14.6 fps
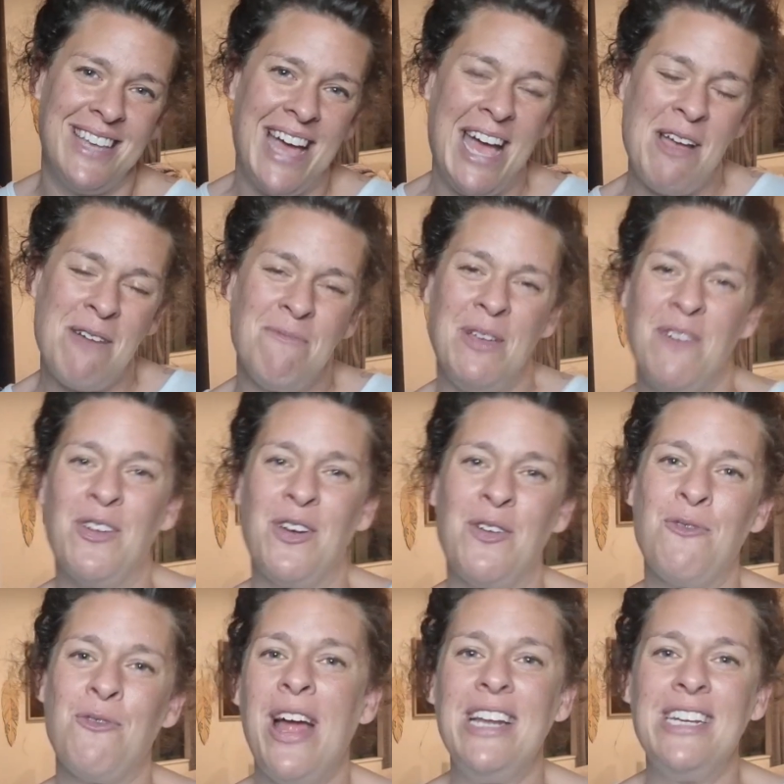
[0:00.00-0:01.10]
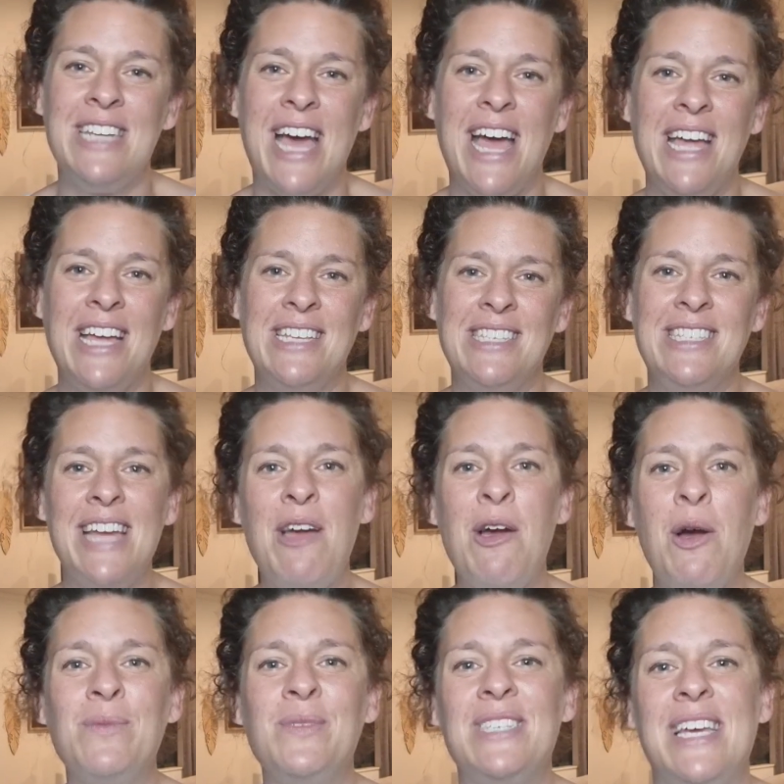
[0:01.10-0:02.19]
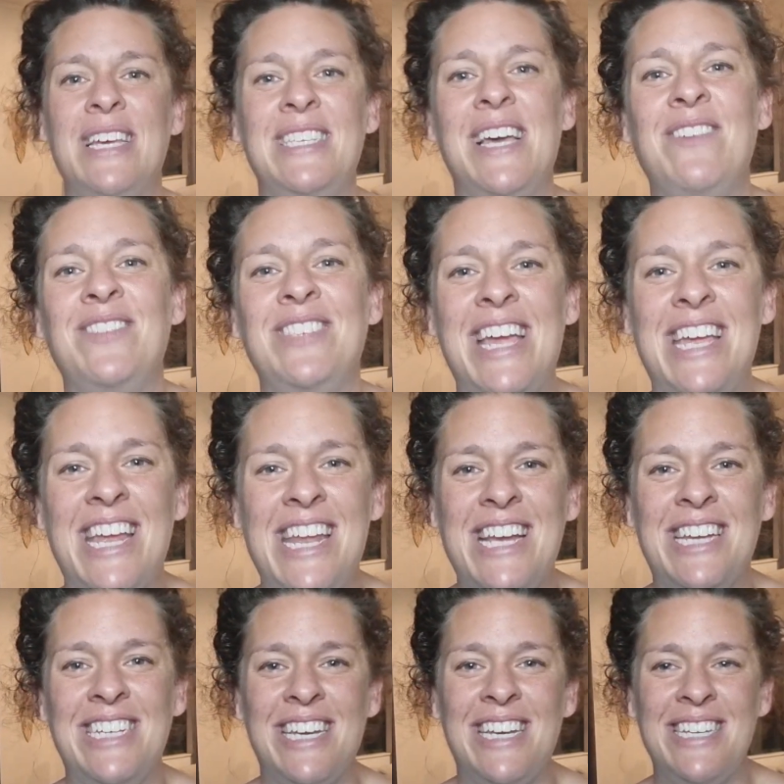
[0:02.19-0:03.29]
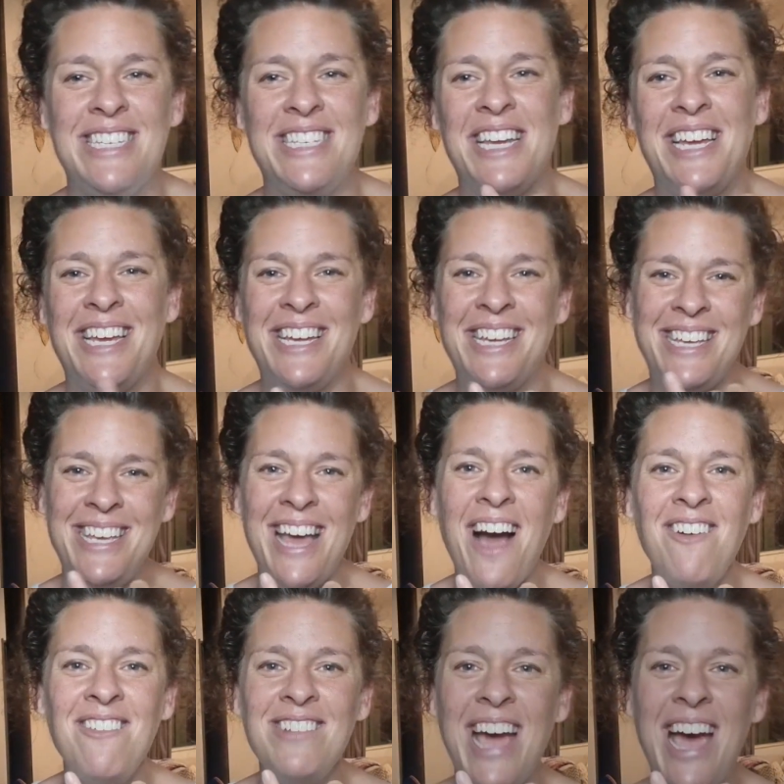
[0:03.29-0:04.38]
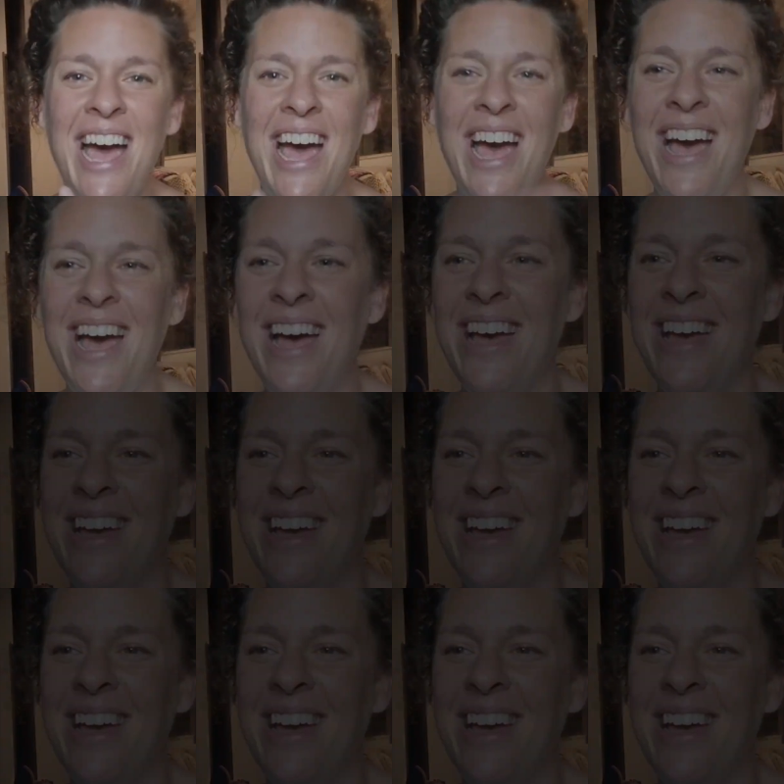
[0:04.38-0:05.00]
I hope you have a great day. Stay home, stay safe, stay connected. Kia ora!